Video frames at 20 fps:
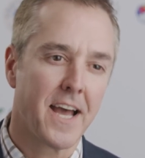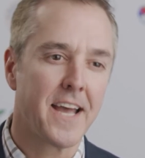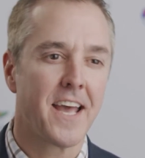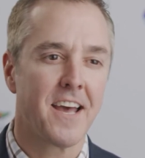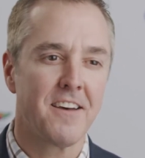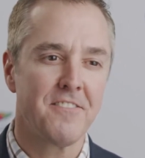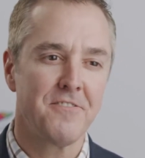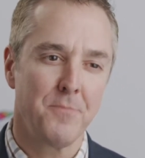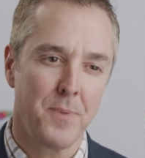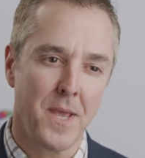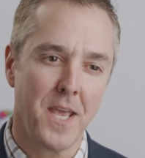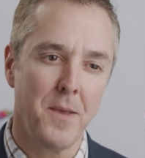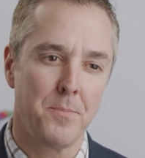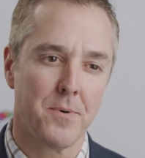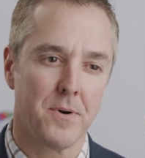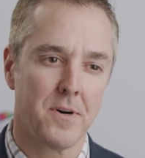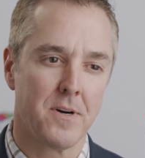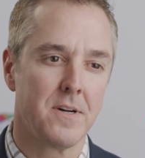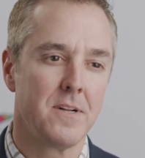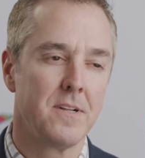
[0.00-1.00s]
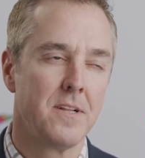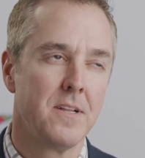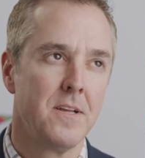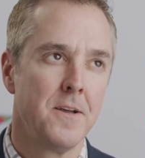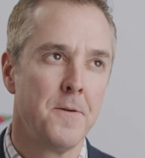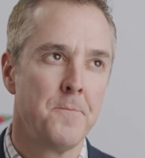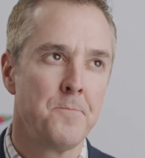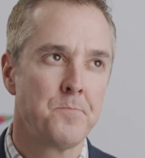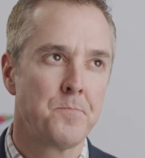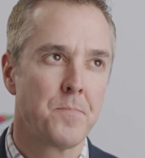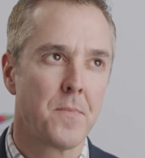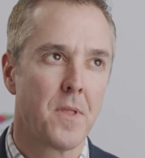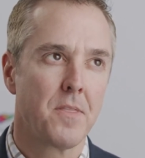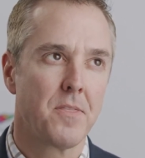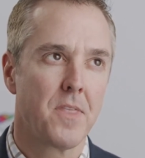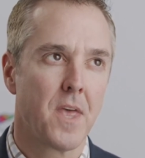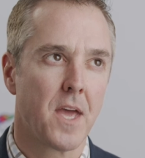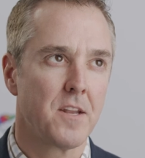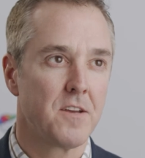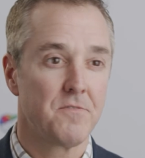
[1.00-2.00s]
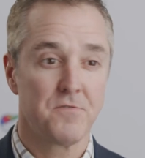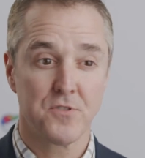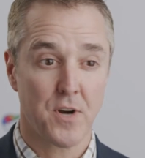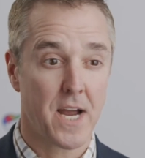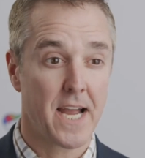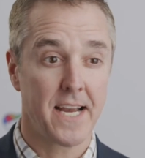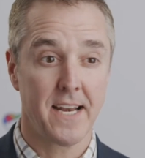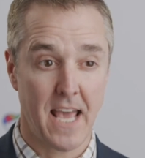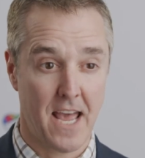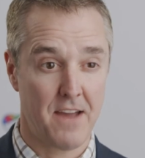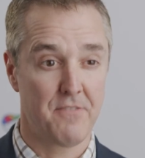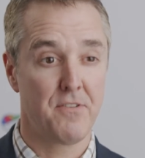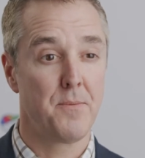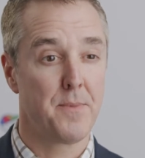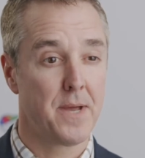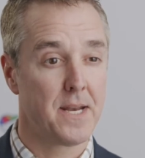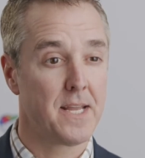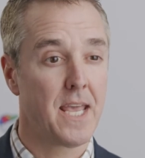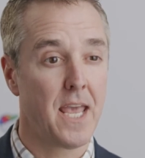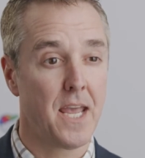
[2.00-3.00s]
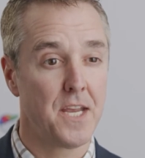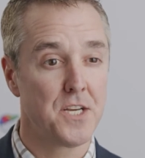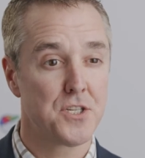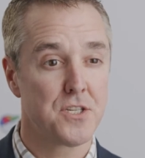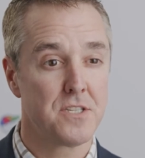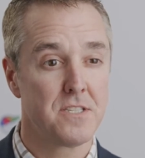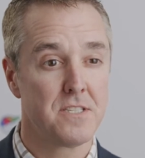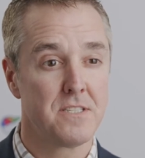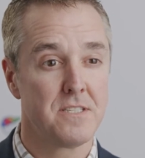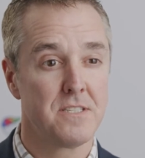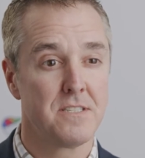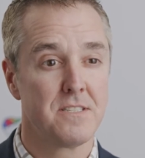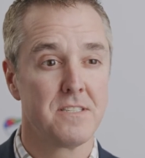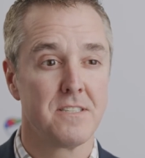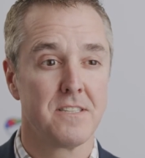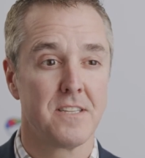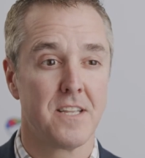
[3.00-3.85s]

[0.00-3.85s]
I have people that have tried every medication,